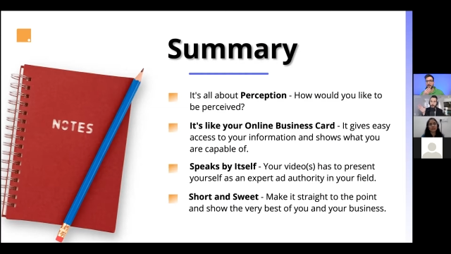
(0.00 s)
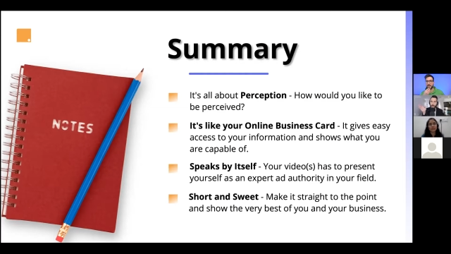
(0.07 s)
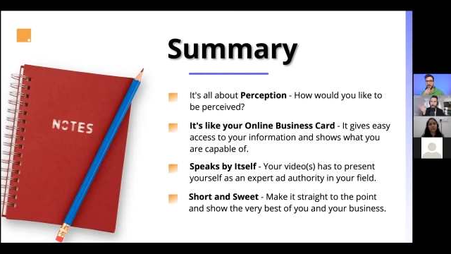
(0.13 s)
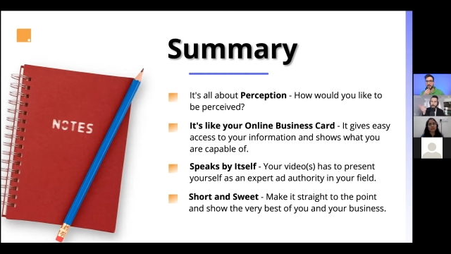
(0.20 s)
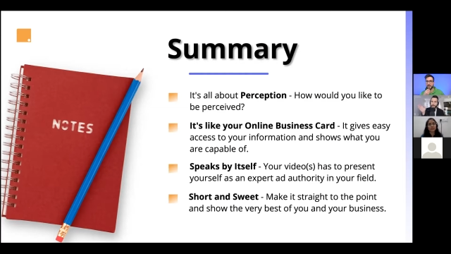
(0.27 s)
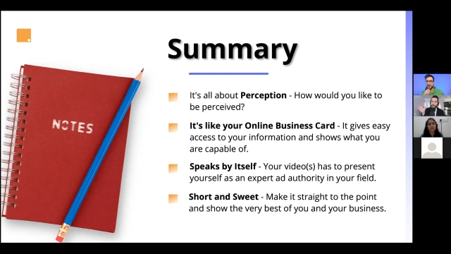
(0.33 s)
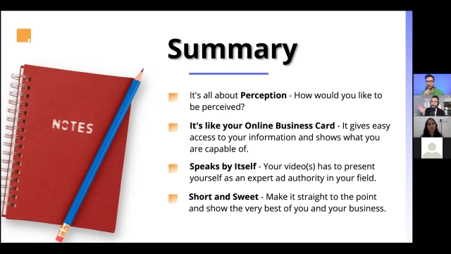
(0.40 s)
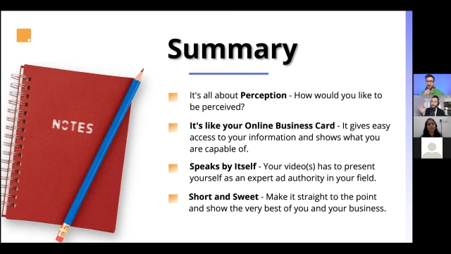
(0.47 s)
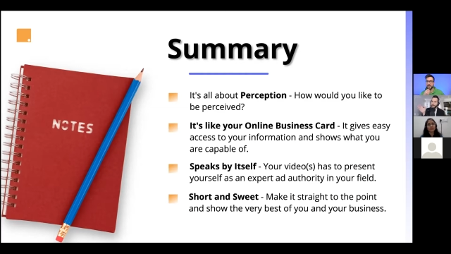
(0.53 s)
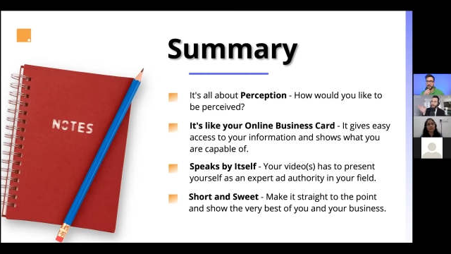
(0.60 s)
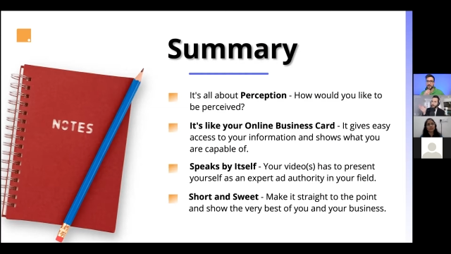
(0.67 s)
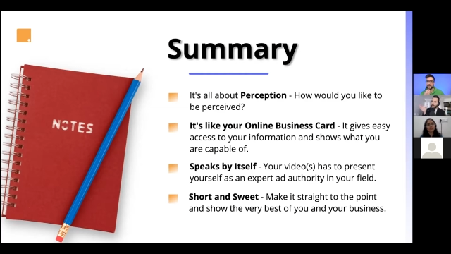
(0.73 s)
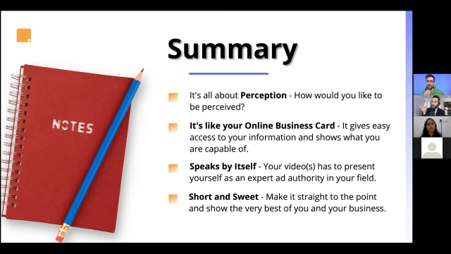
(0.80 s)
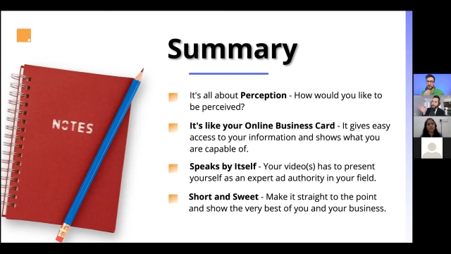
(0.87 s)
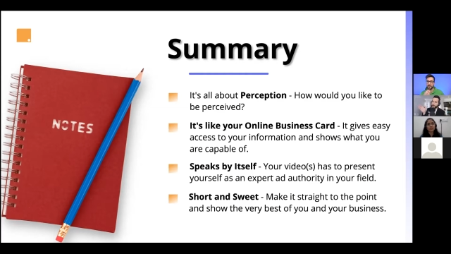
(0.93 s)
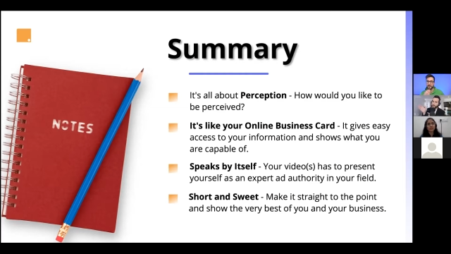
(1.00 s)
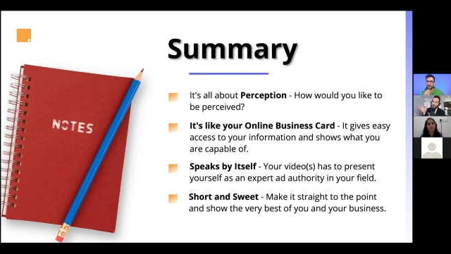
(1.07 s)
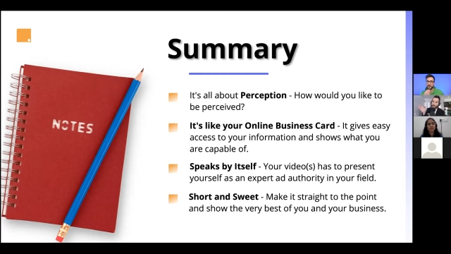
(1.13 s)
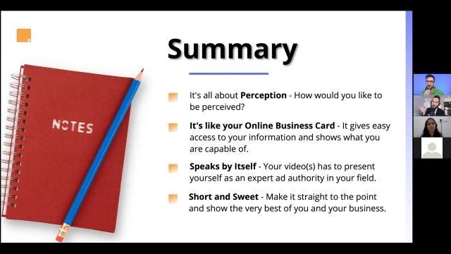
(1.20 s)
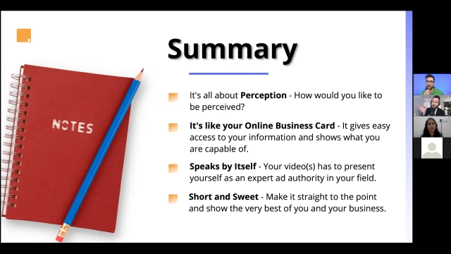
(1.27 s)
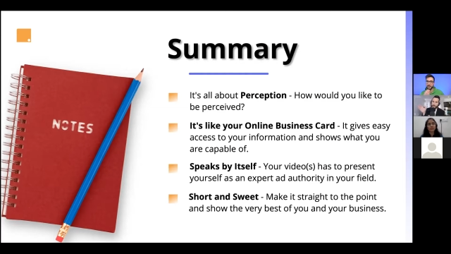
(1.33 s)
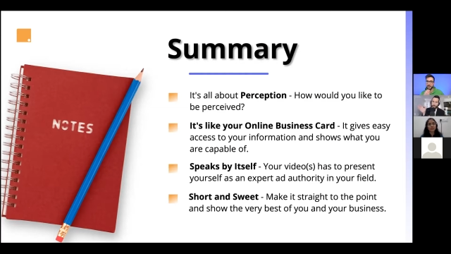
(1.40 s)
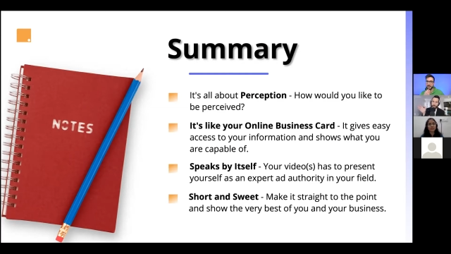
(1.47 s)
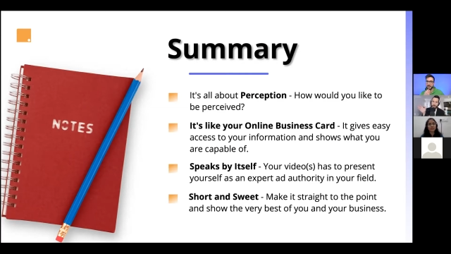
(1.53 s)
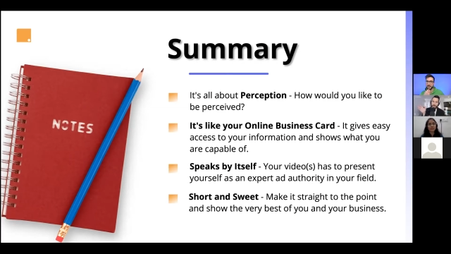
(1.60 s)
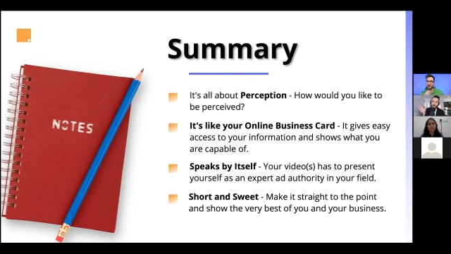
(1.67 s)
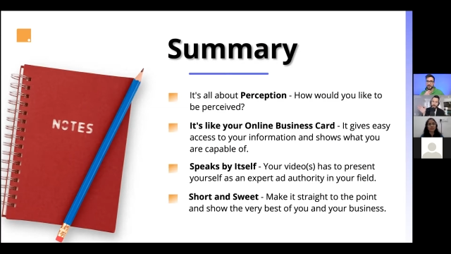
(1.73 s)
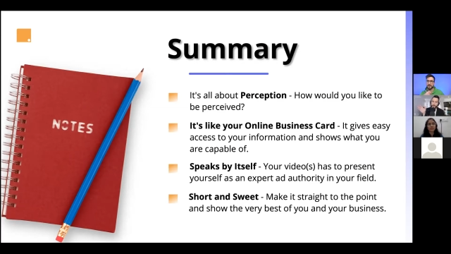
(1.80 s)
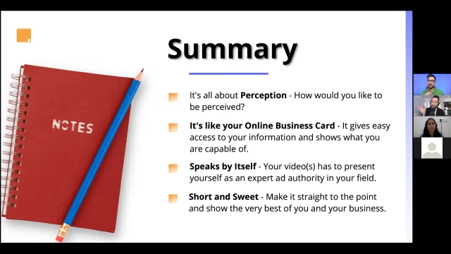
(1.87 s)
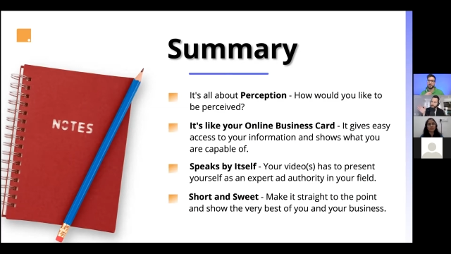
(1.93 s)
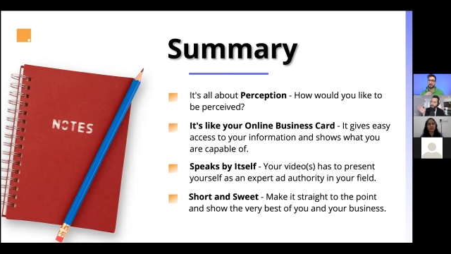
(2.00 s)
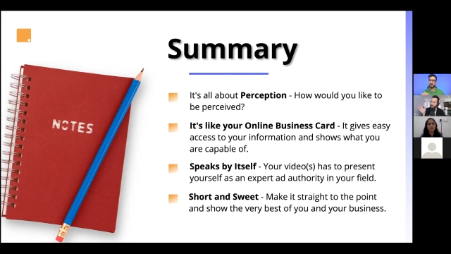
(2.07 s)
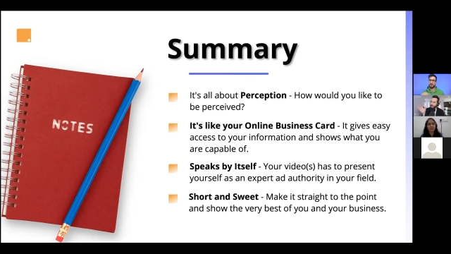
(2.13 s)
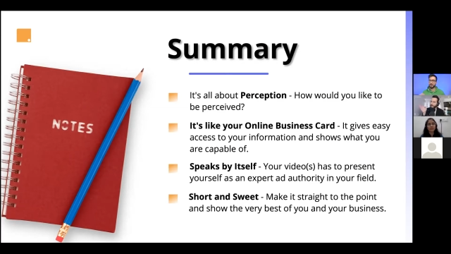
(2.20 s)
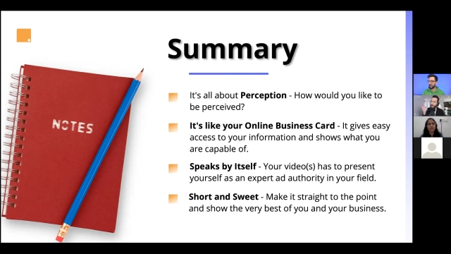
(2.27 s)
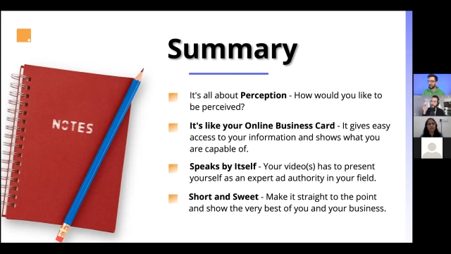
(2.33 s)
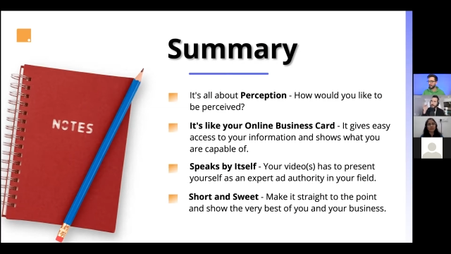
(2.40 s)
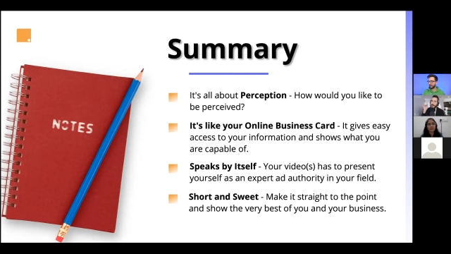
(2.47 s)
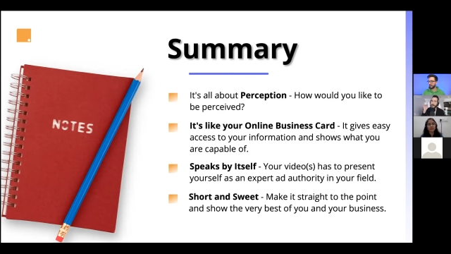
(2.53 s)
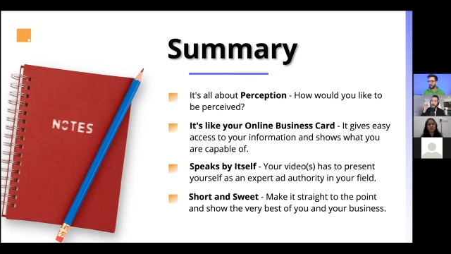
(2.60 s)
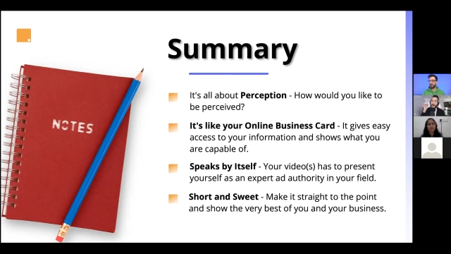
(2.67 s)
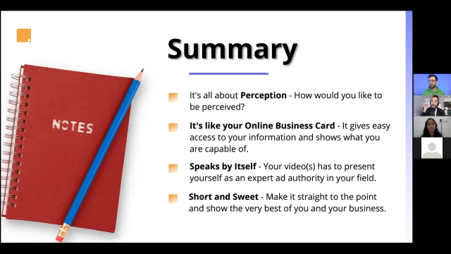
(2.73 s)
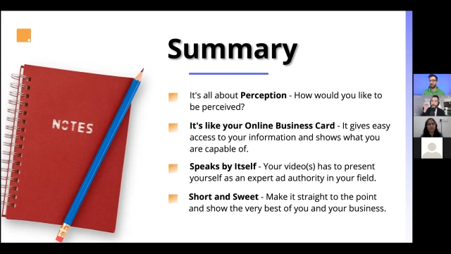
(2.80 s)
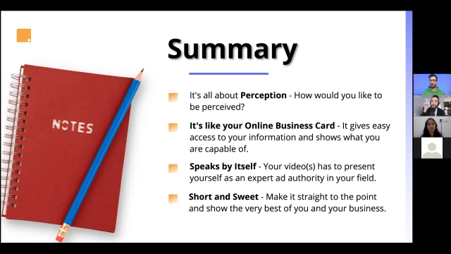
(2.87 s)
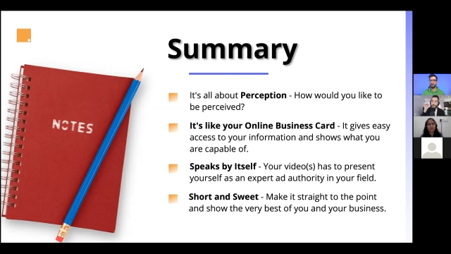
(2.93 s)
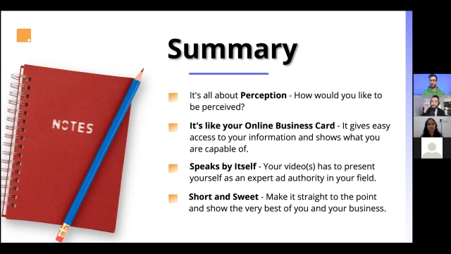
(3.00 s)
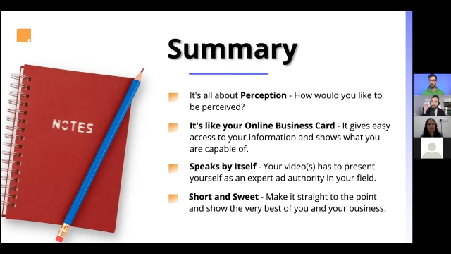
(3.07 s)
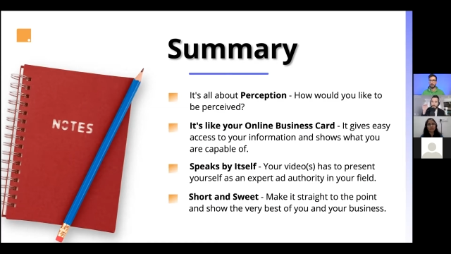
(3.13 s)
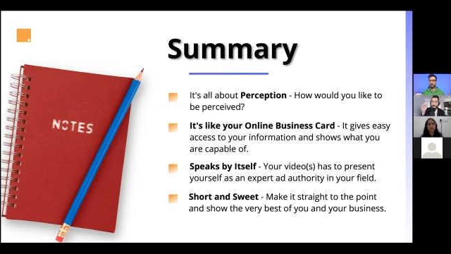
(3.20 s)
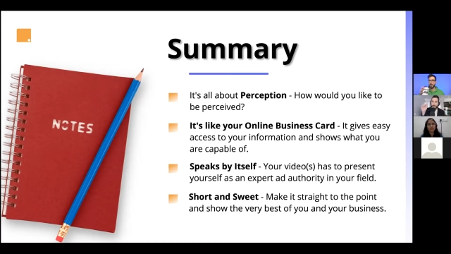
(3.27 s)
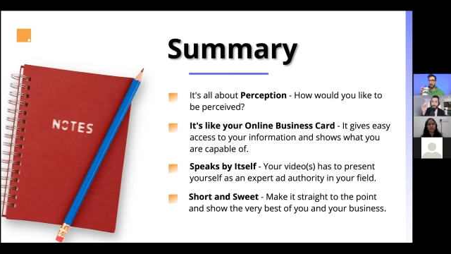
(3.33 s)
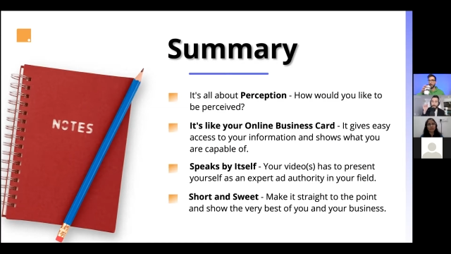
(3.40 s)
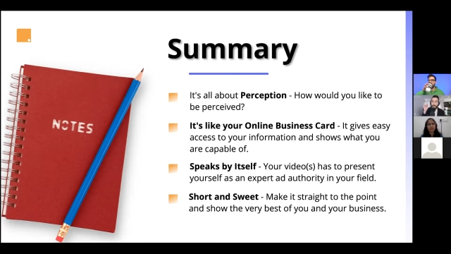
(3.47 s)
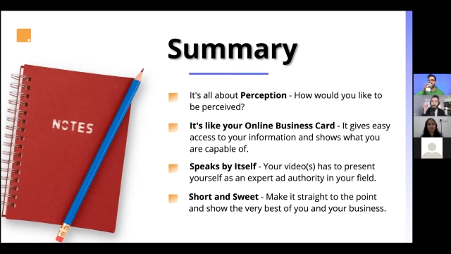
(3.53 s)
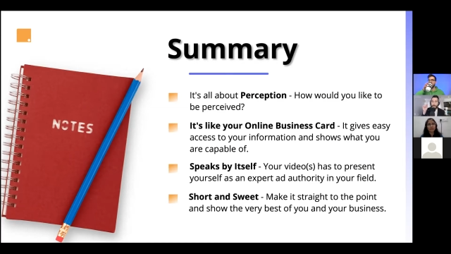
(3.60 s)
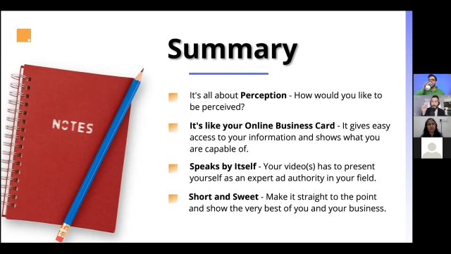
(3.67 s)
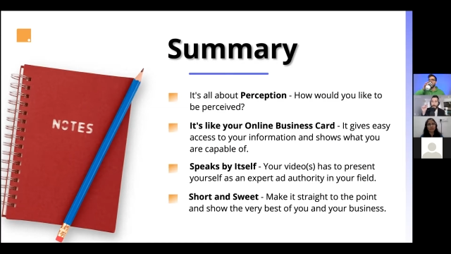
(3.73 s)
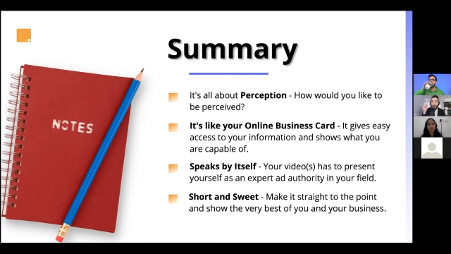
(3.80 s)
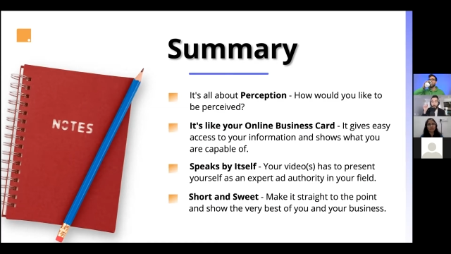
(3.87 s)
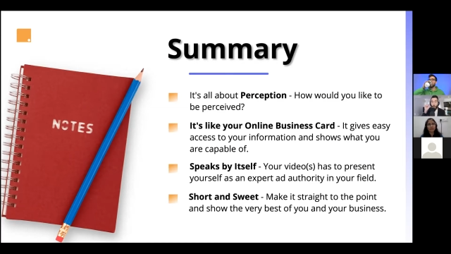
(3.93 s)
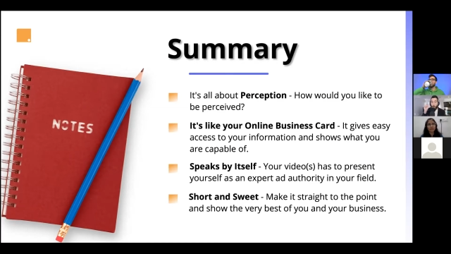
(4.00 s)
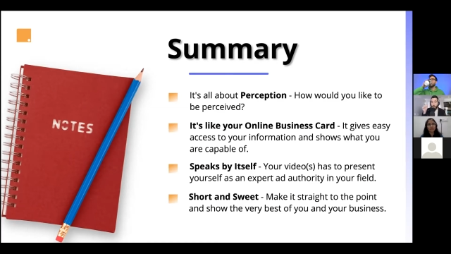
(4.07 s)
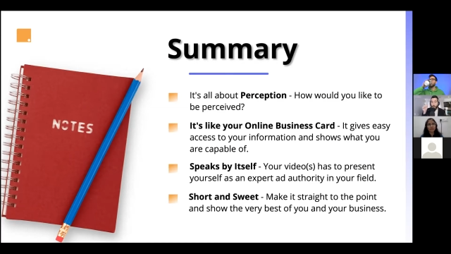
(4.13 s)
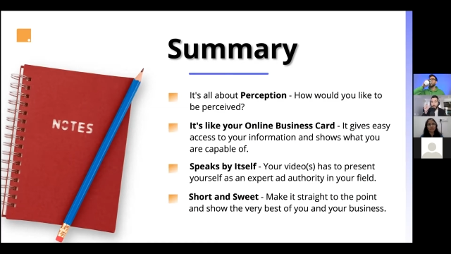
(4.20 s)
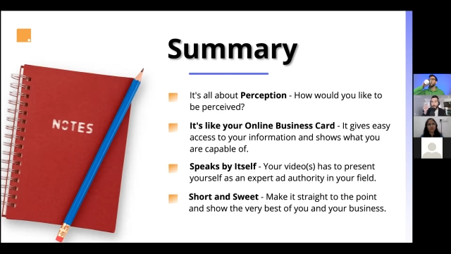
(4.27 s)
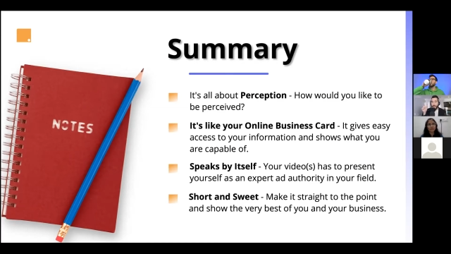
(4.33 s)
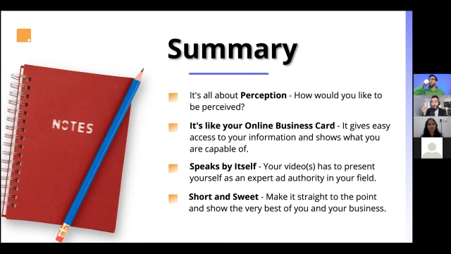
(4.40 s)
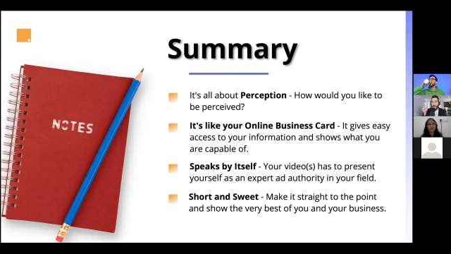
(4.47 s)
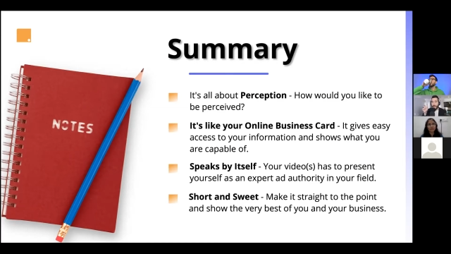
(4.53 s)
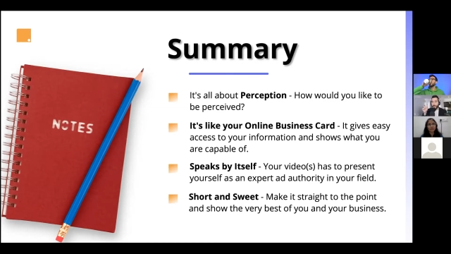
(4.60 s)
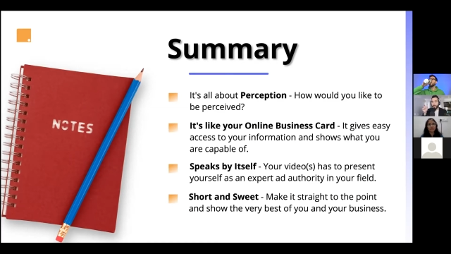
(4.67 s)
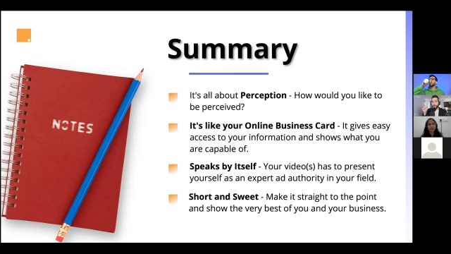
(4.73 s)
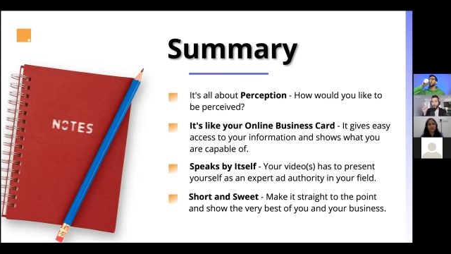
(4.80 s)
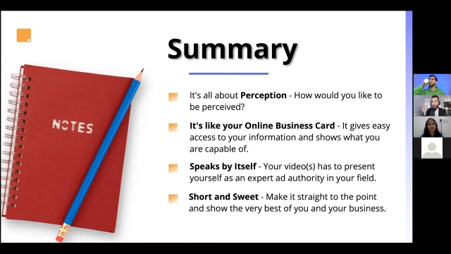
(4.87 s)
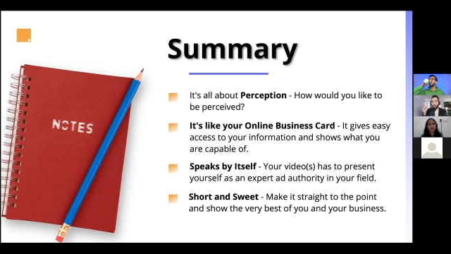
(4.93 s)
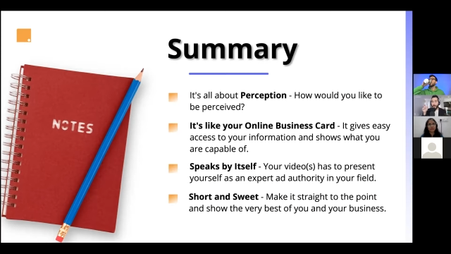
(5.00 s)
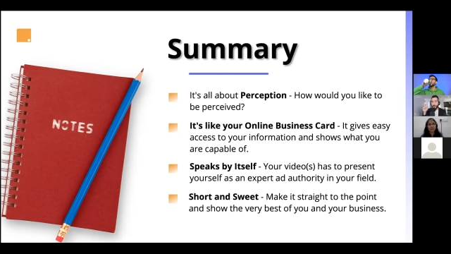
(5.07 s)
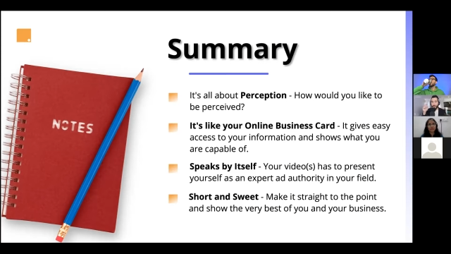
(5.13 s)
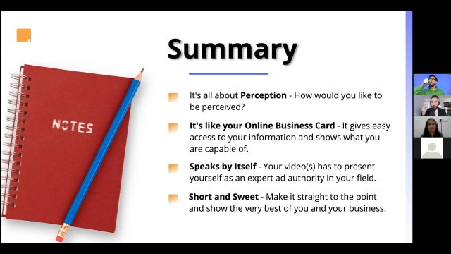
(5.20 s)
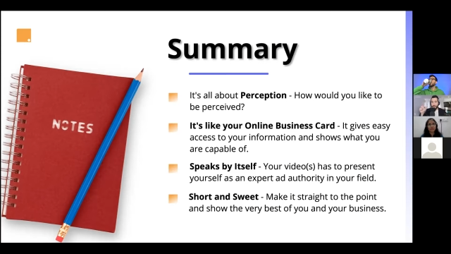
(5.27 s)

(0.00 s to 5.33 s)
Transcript: No face is visible, so there are no lips to read.